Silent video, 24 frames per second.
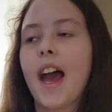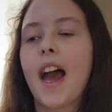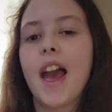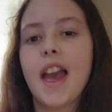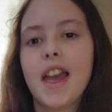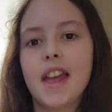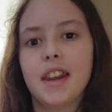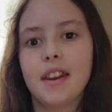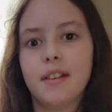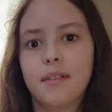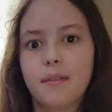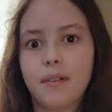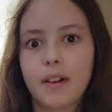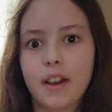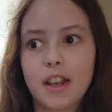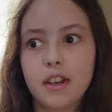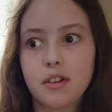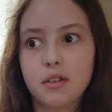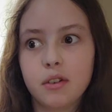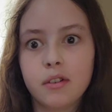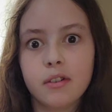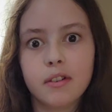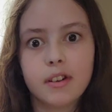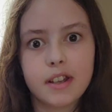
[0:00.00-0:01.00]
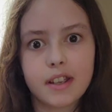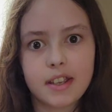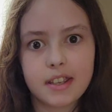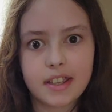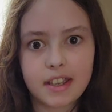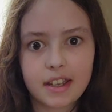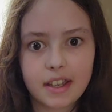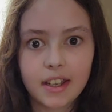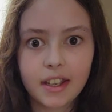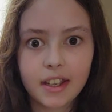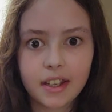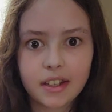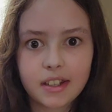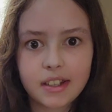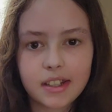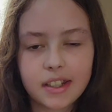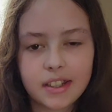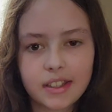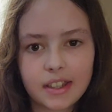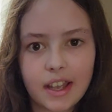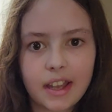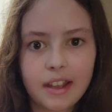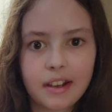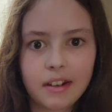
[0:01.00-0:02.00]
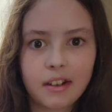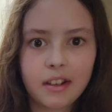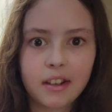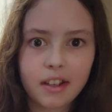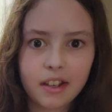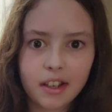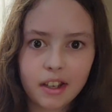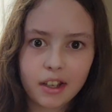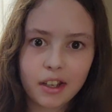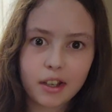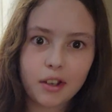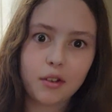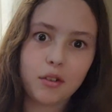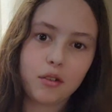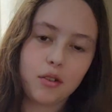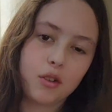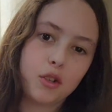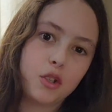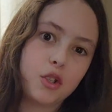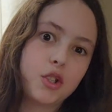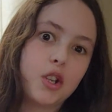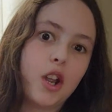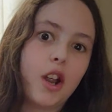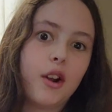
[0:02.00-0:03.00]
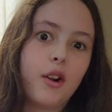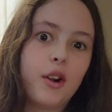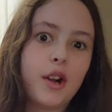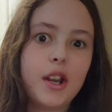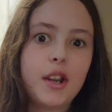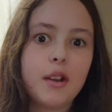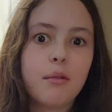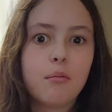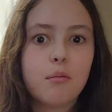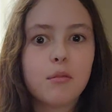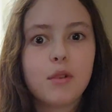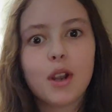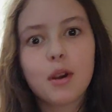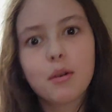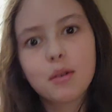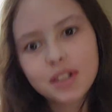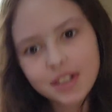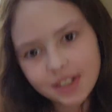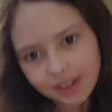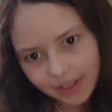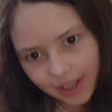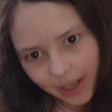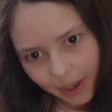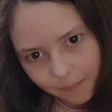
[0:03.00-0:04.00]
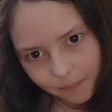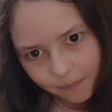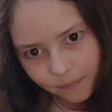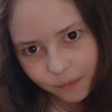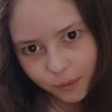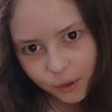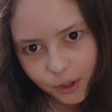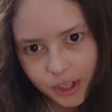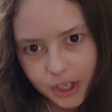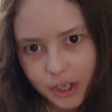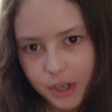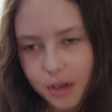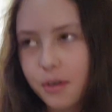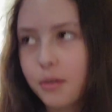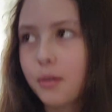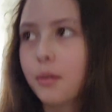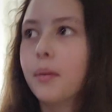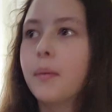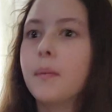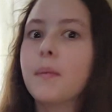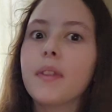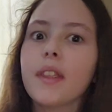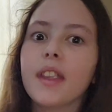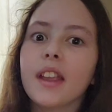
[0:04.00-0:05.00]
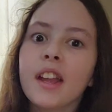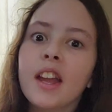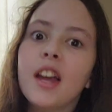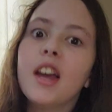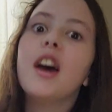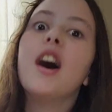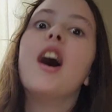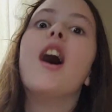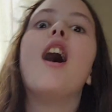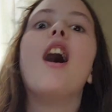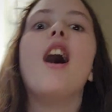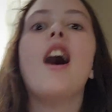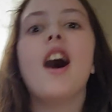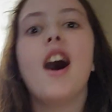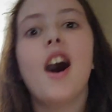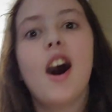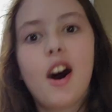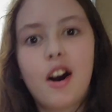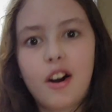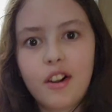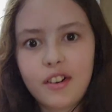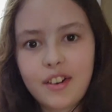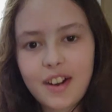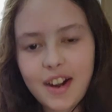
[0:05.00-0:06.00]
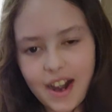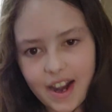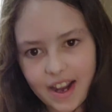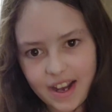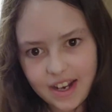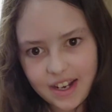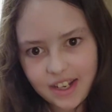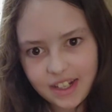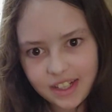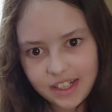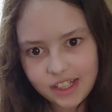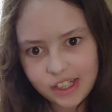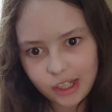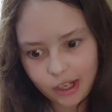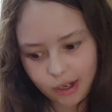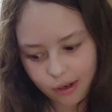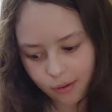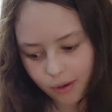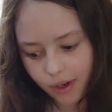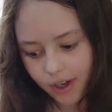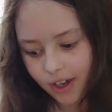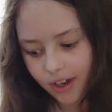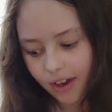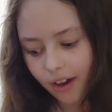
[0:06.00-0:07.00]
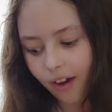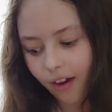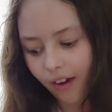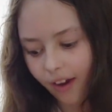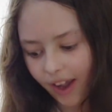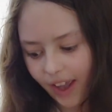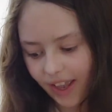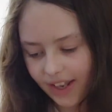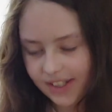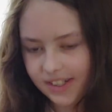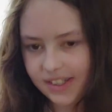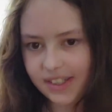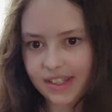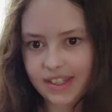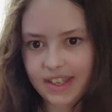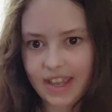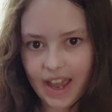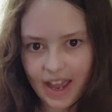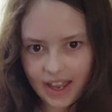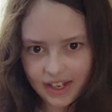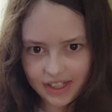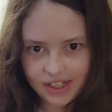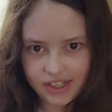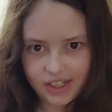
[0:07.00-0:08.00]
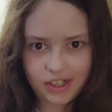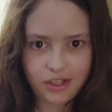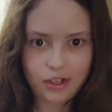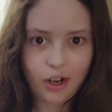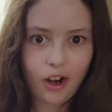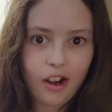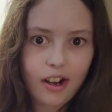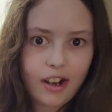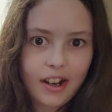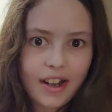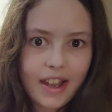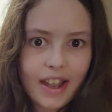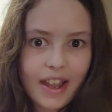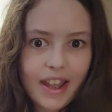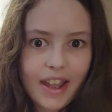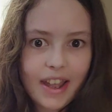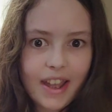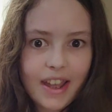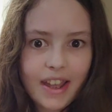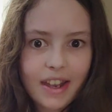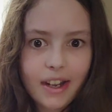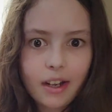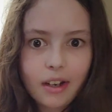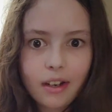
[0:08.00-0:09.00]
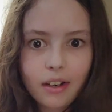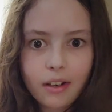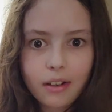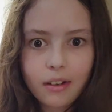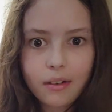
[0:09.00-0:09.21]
And if I don't like it, then sorry, no slap for you. All right, so let's get started.